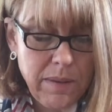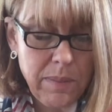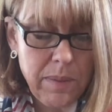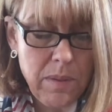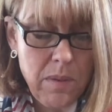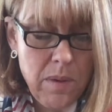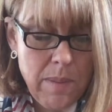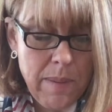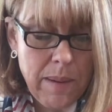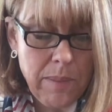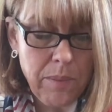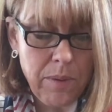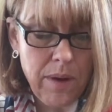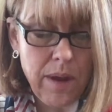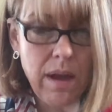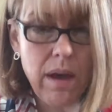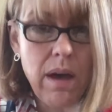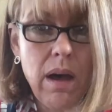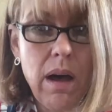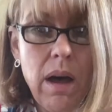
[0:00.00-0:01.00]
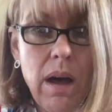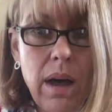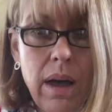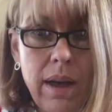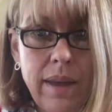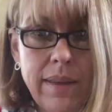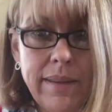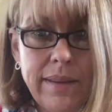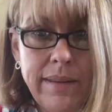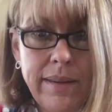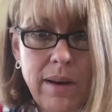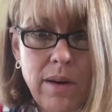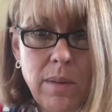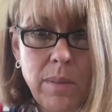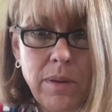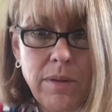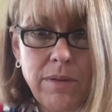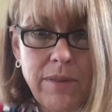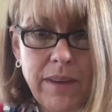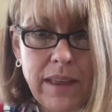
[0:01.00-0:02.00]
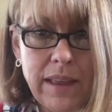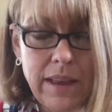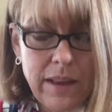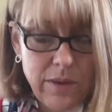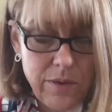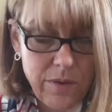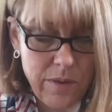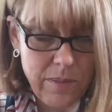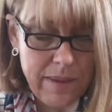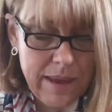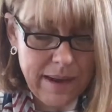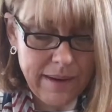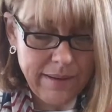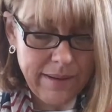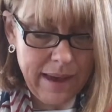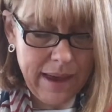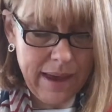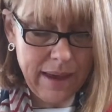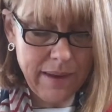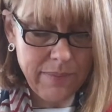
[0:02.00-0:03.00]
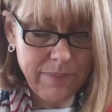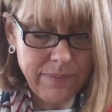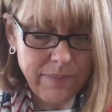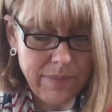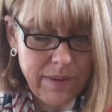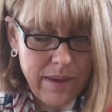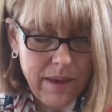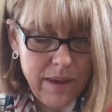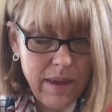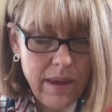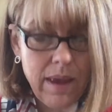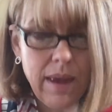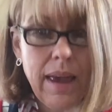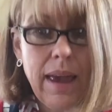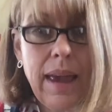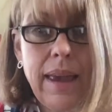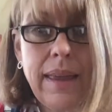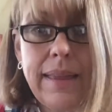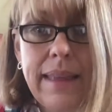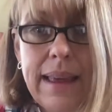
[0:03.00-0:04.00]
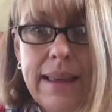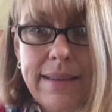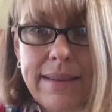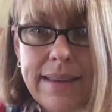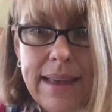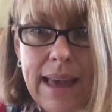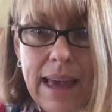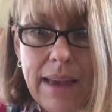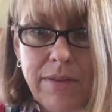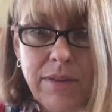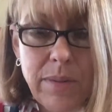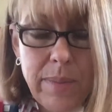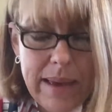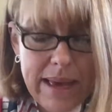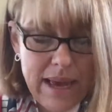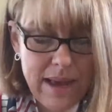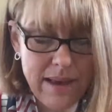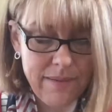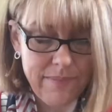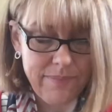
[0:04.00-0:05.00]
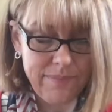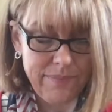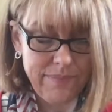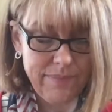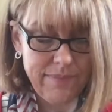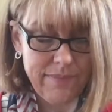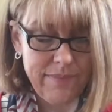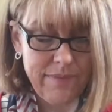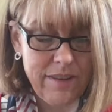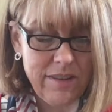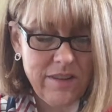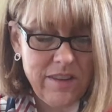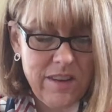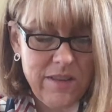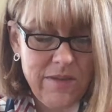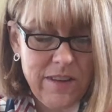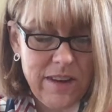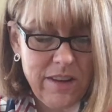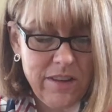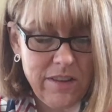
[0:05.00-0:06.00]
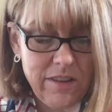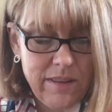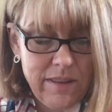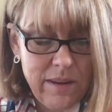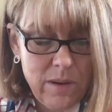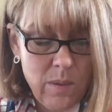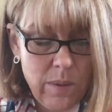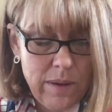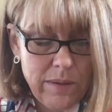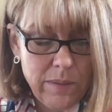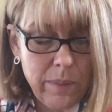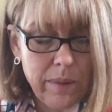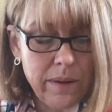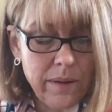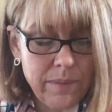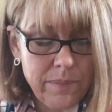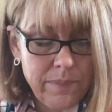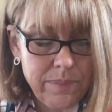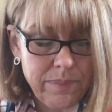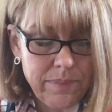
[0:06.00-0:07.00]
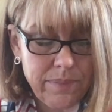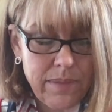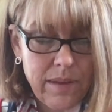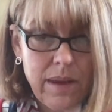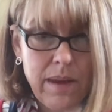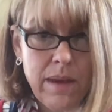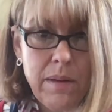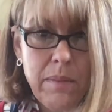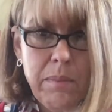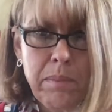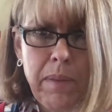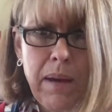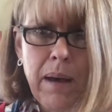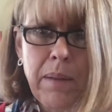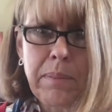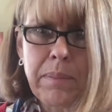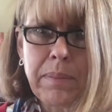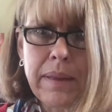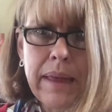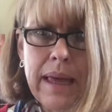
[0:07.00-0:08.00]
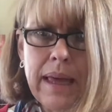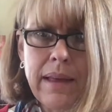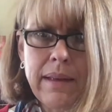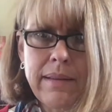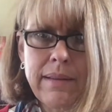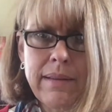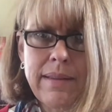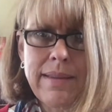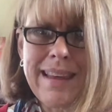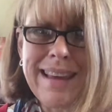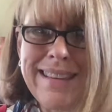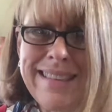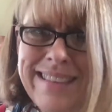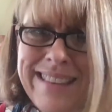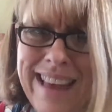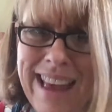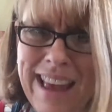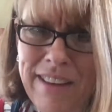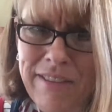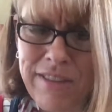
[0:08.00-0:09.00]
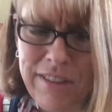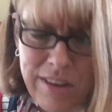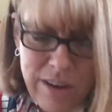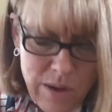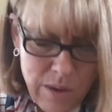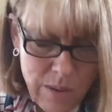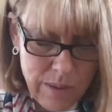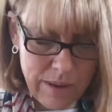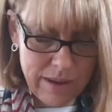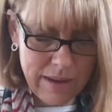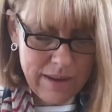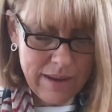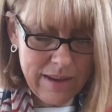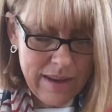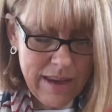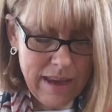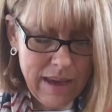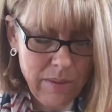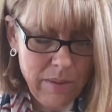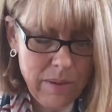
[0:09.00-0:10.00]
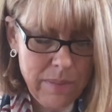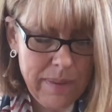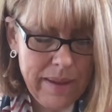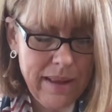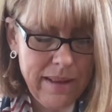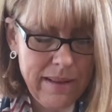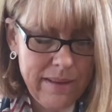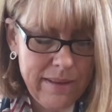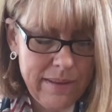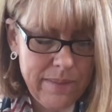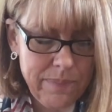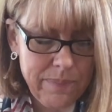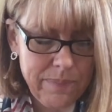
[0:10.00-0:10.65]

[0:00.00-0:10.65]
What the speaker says: be remembering all the terrible feelings from that day. And they saved me, she finishes in a whisper. Bob blinks. They saved you? He repeats.